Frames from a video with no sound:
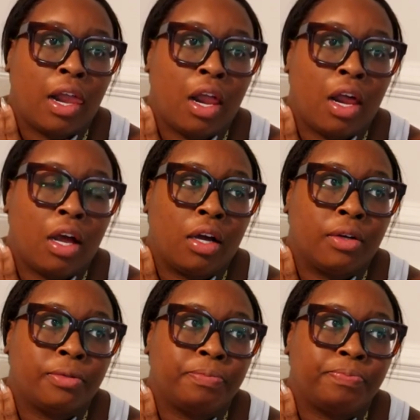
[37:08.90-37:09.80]

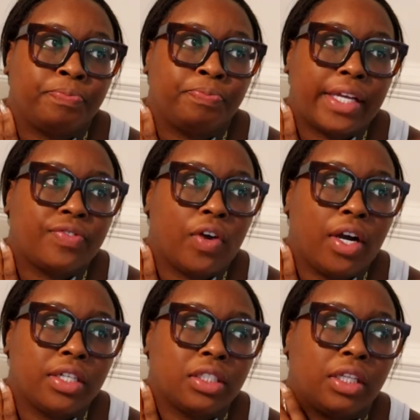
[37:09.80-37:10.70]
um, as
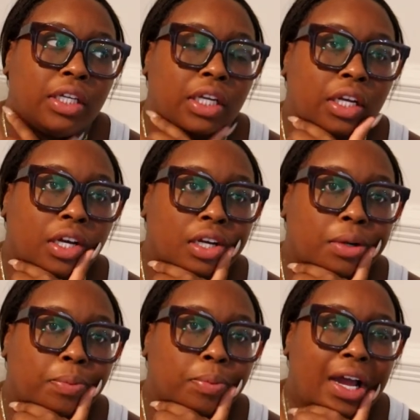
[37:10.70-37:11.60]
far as cleaning
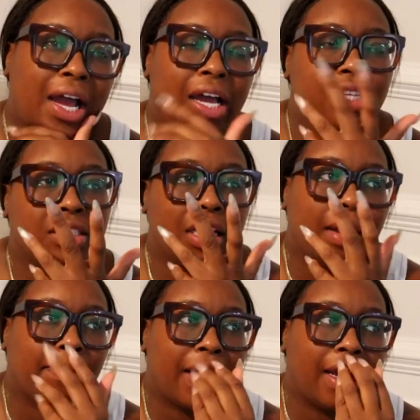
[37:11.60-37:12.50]
up, I'll say
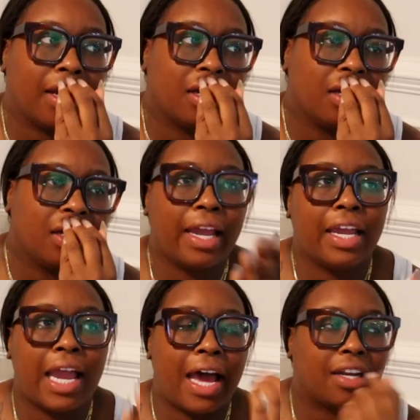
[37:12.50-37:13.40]
I'm like
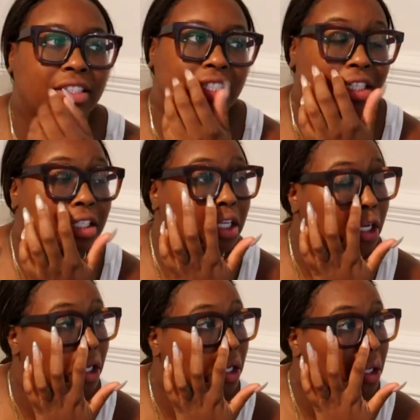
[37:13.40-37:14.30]
eight out of 10
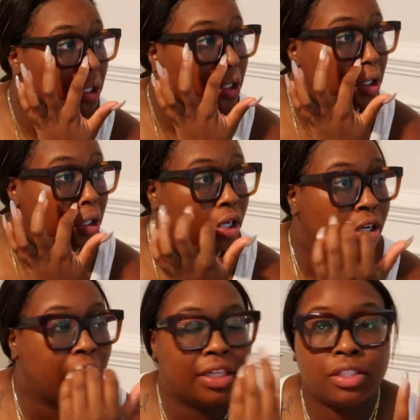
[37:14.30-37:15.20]
done.
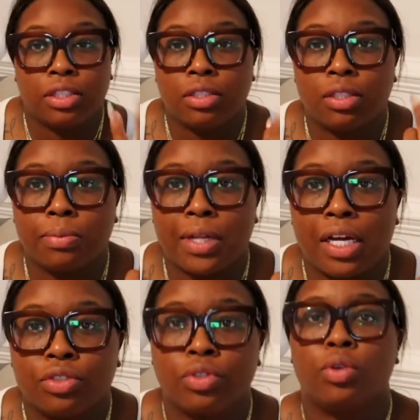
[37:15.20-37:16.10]
It's still some
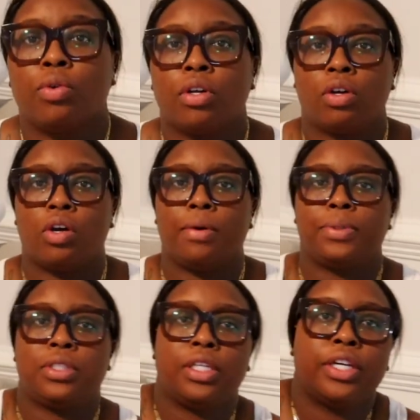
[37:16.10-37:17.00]
laundry going on
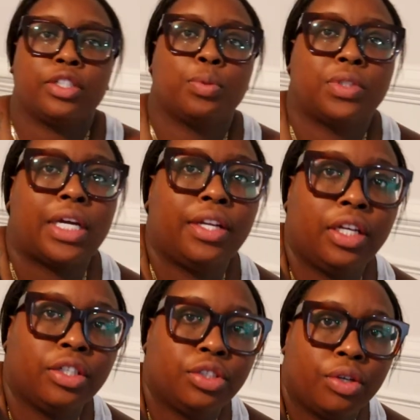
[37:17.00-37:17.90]
upstairs, which I
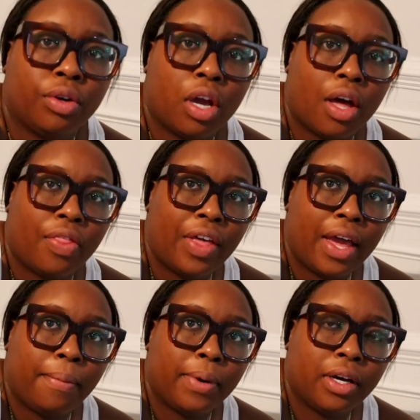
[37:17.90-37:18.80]
didn't show y'all
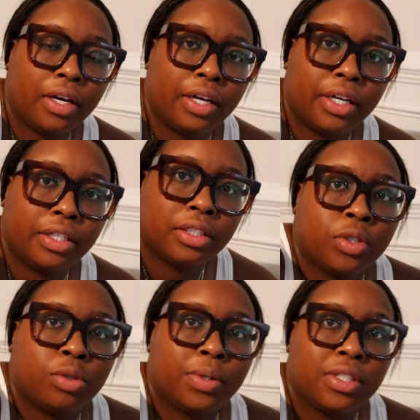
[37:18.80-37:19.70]
that because
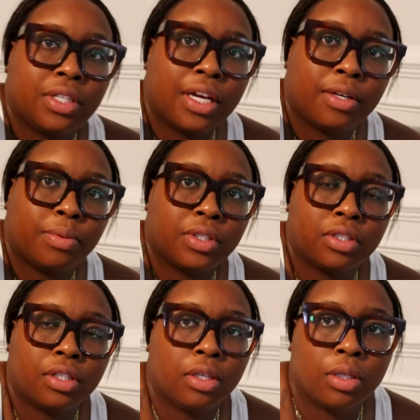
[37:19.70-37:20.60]
the twins dad
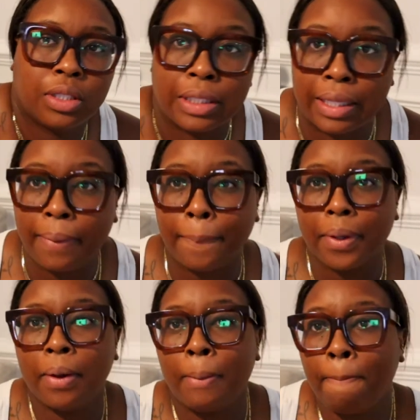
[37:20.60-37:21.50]
was asleep.
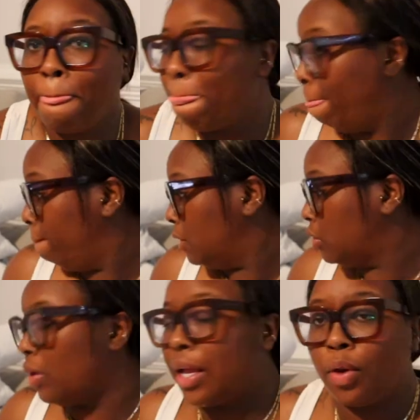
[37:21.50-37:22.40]

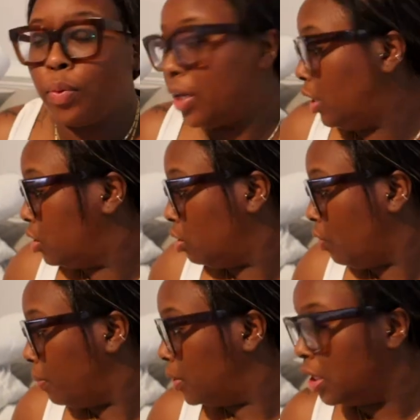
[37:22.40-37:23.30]
So I didn't wanna
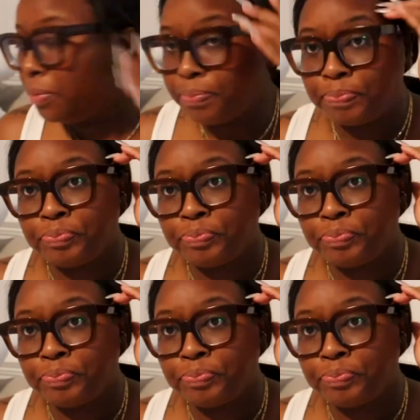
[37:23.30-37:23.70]
interrupt him.